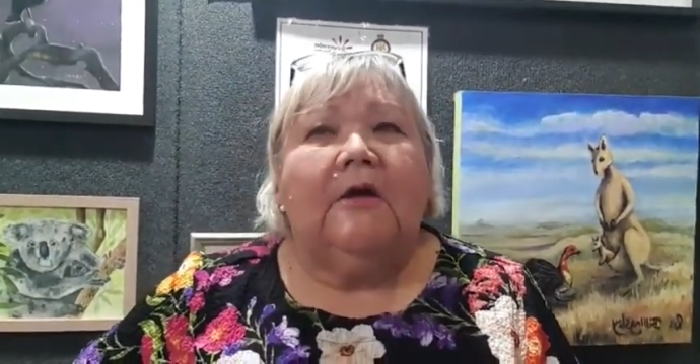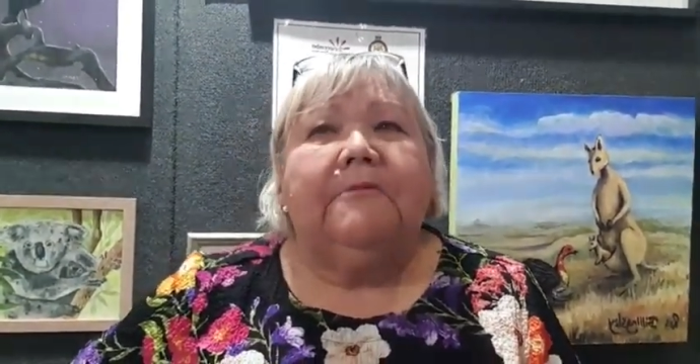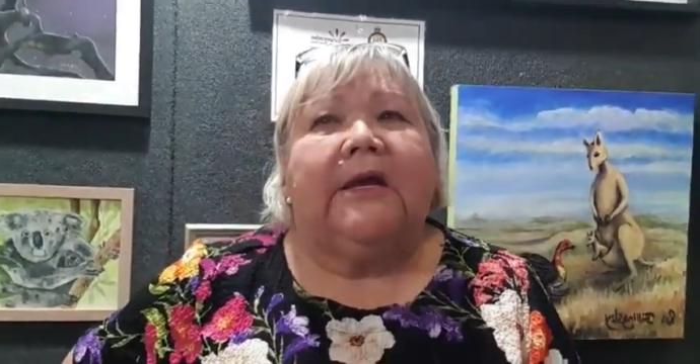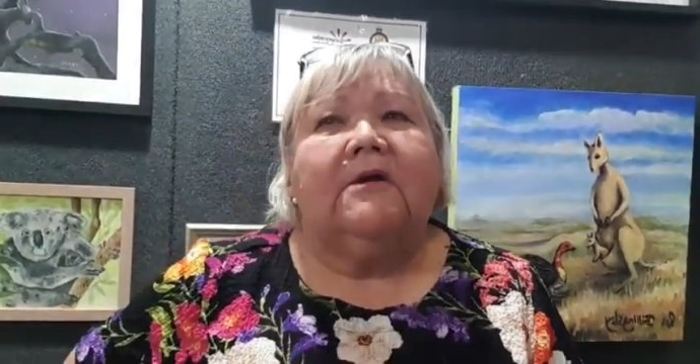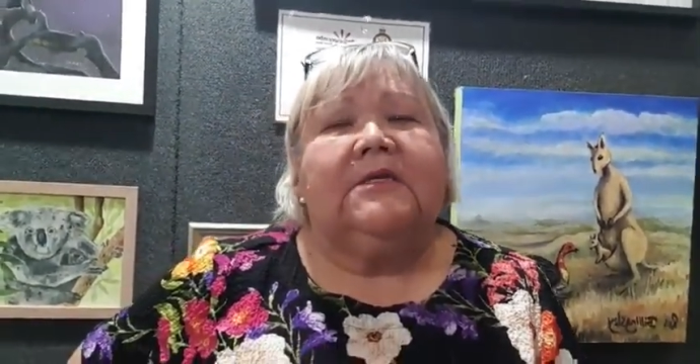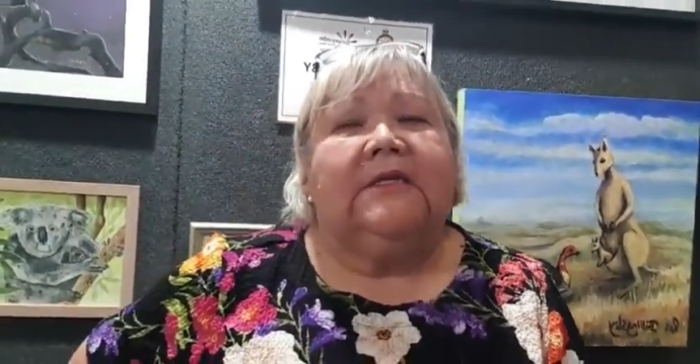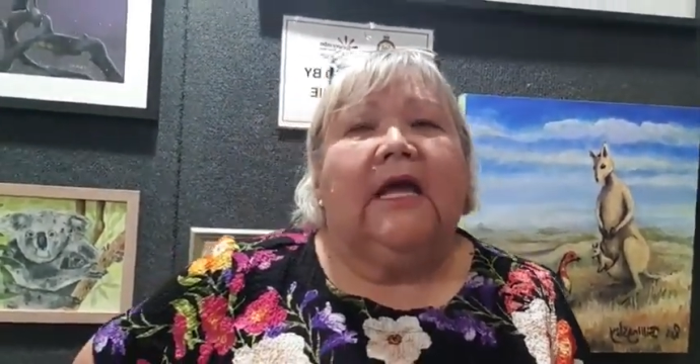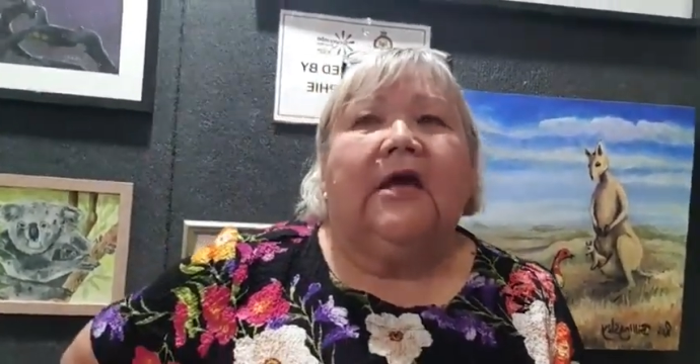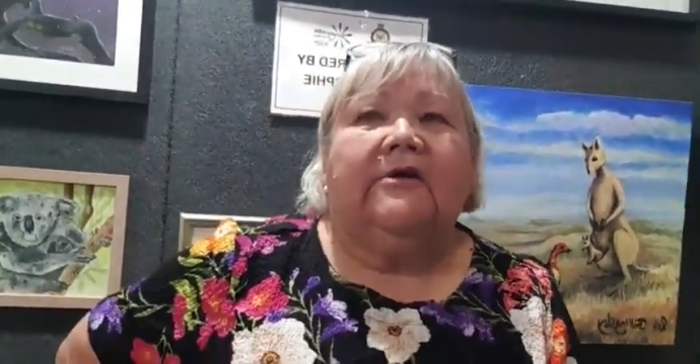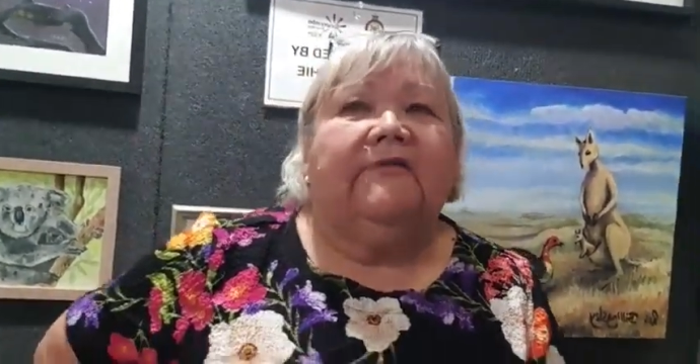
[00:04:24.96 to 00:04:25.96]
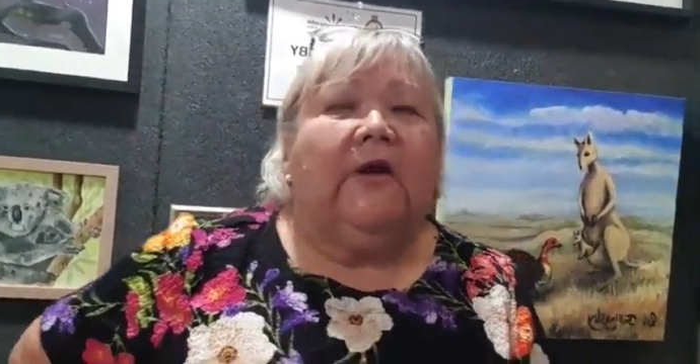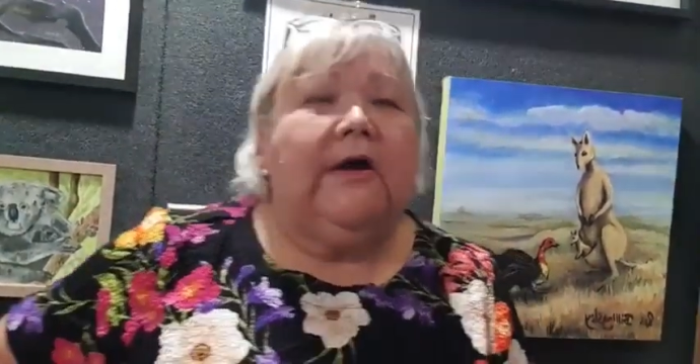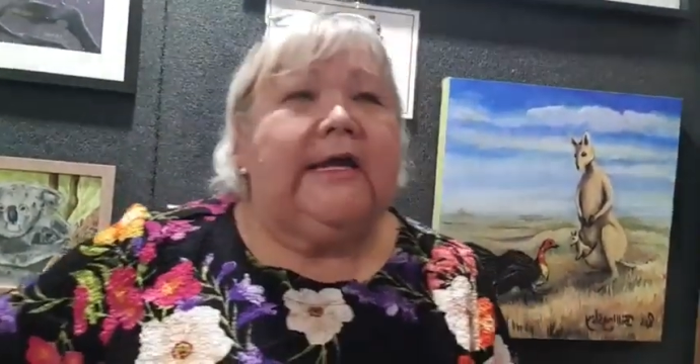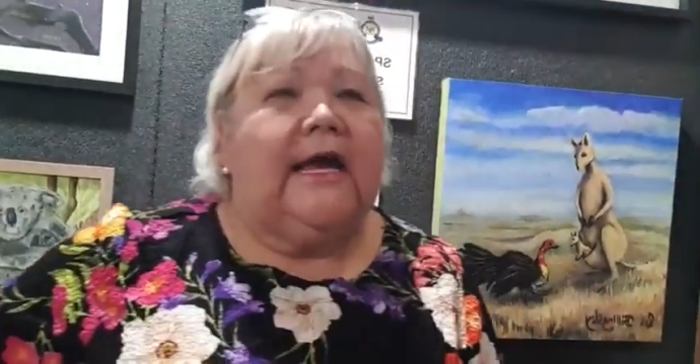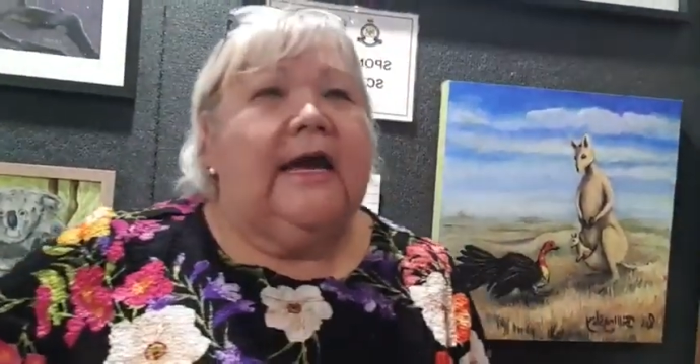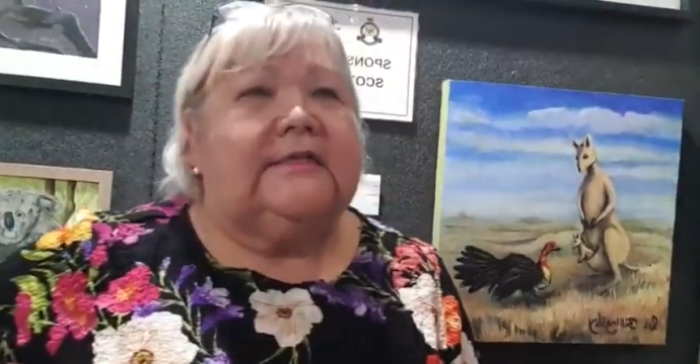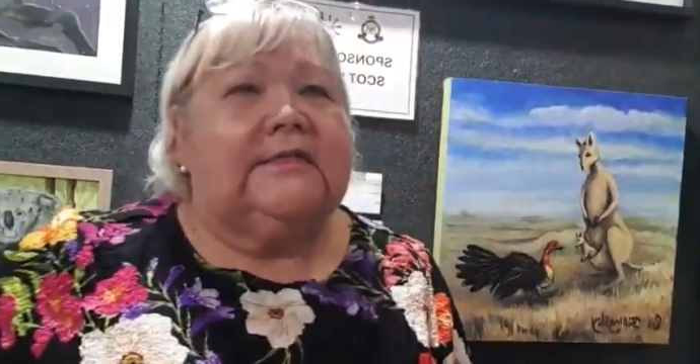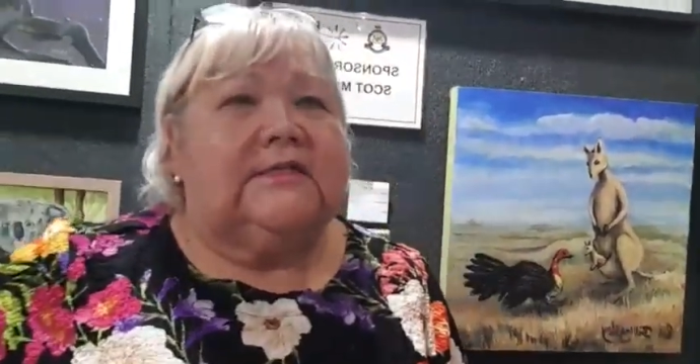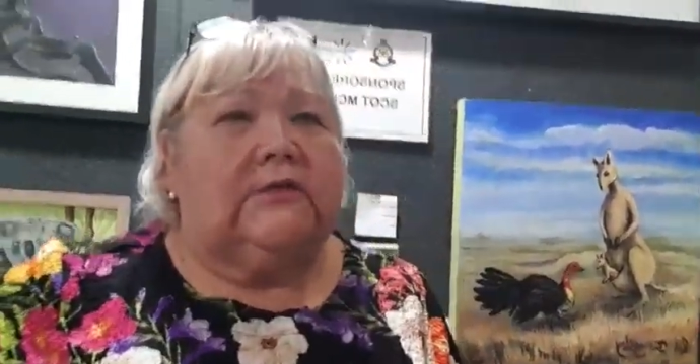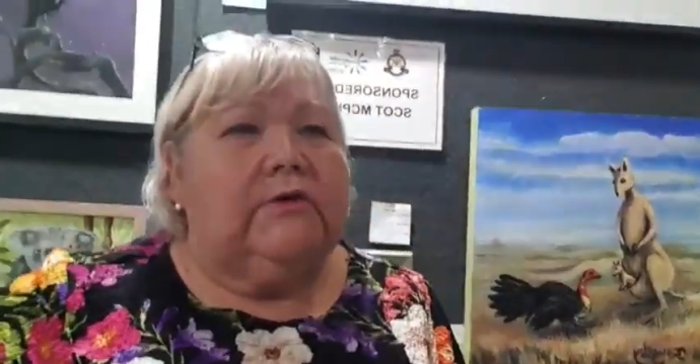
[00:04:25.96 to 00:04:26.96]
because Flying
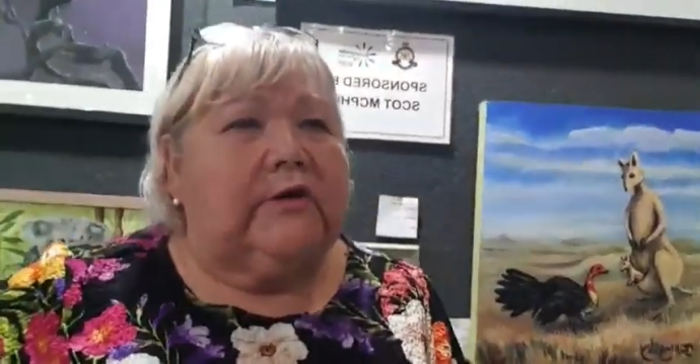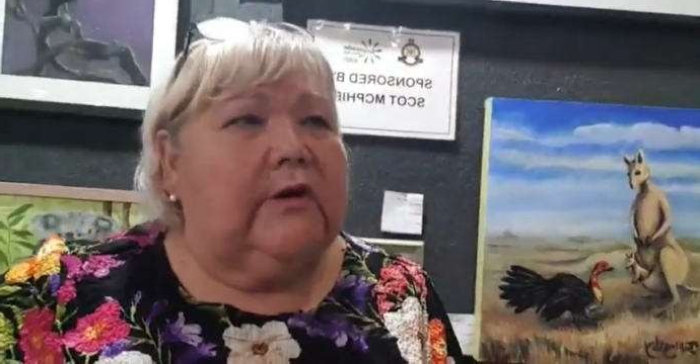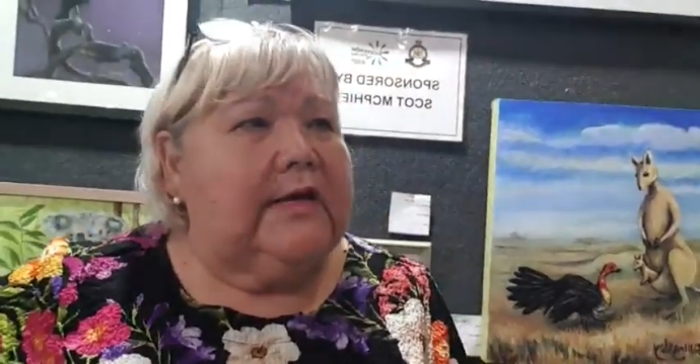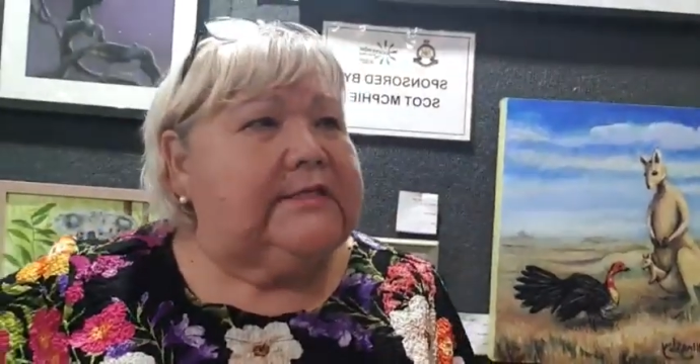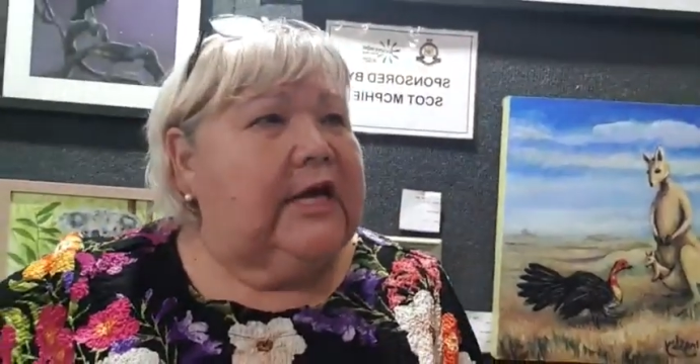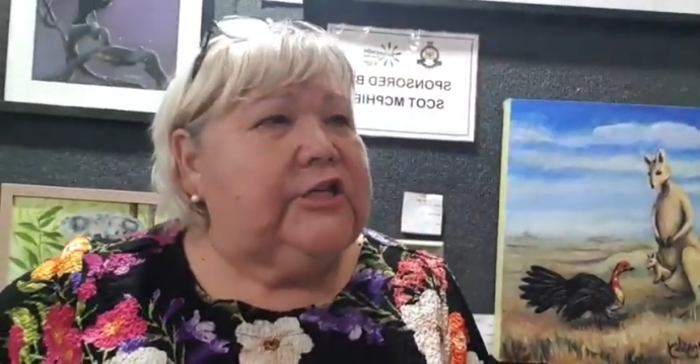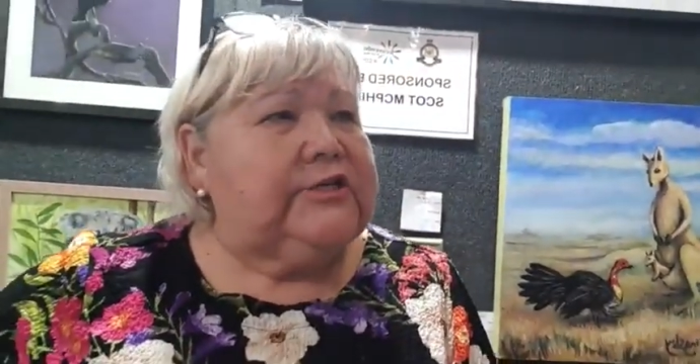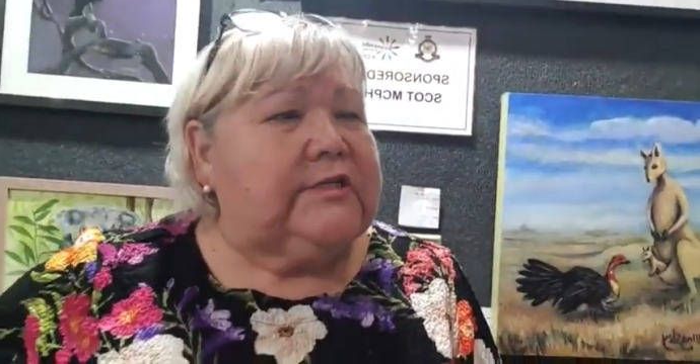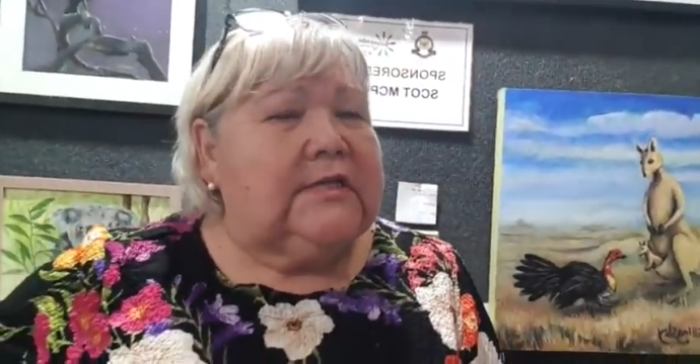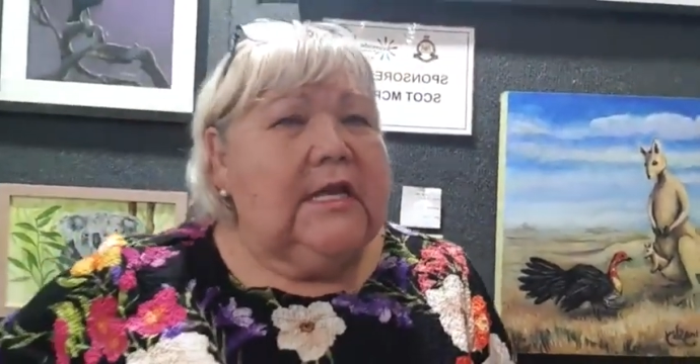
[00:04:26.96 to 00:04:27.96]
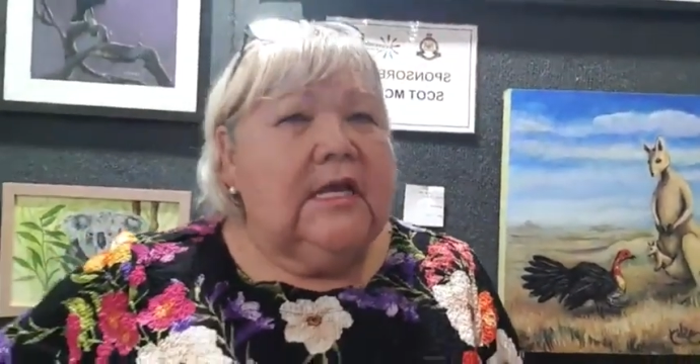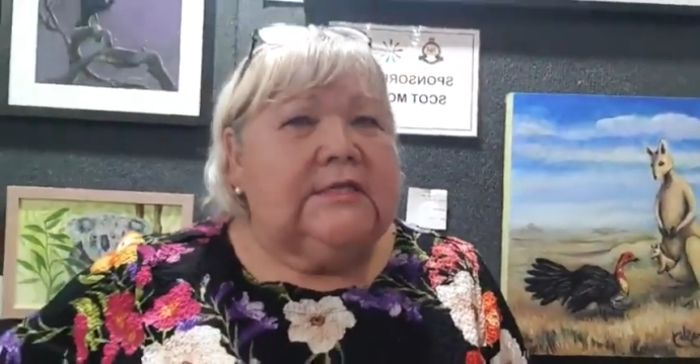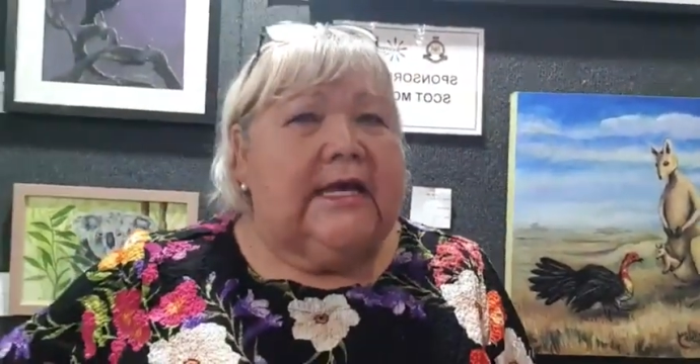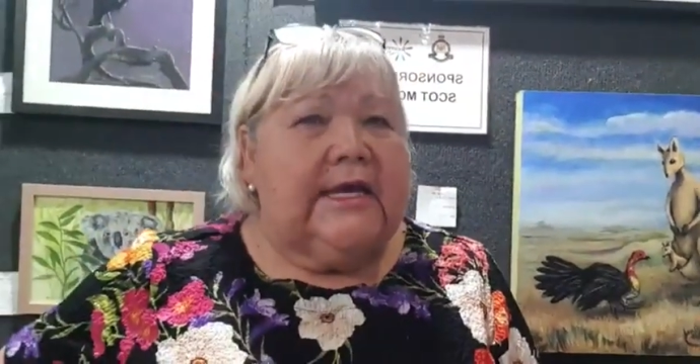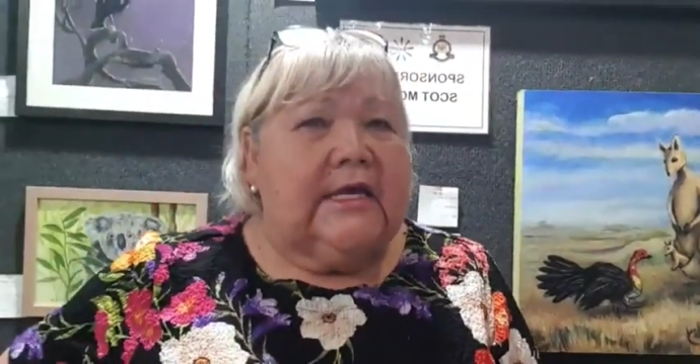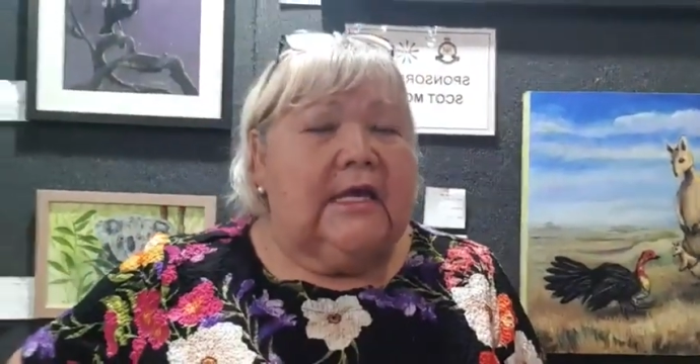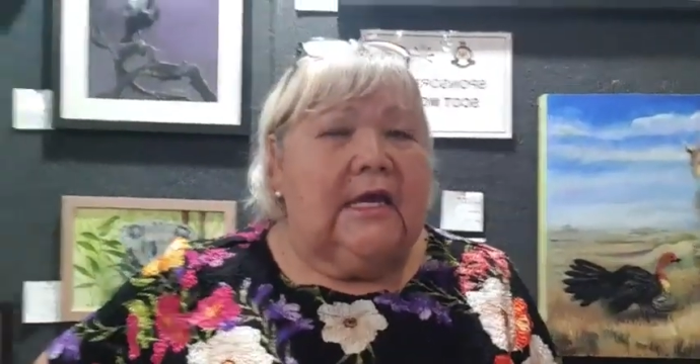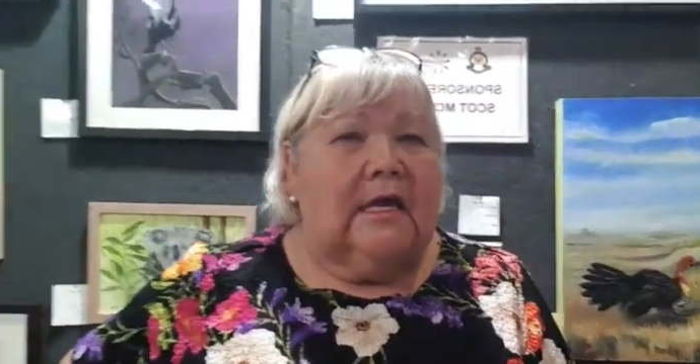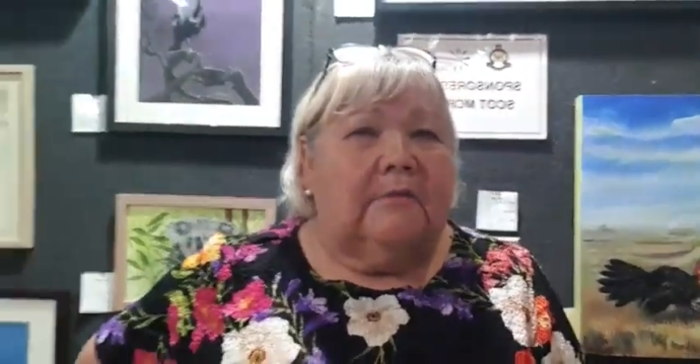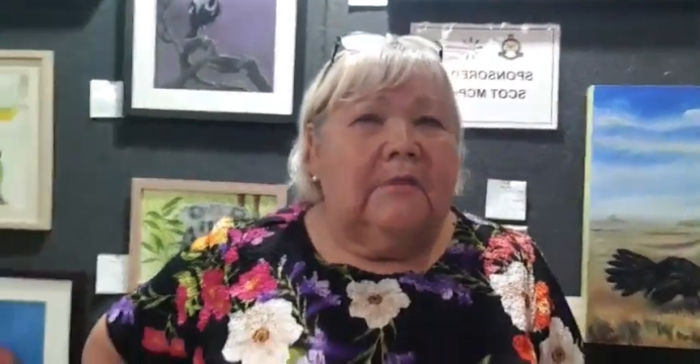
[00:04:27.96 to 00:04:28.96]
Arts is an organisation taking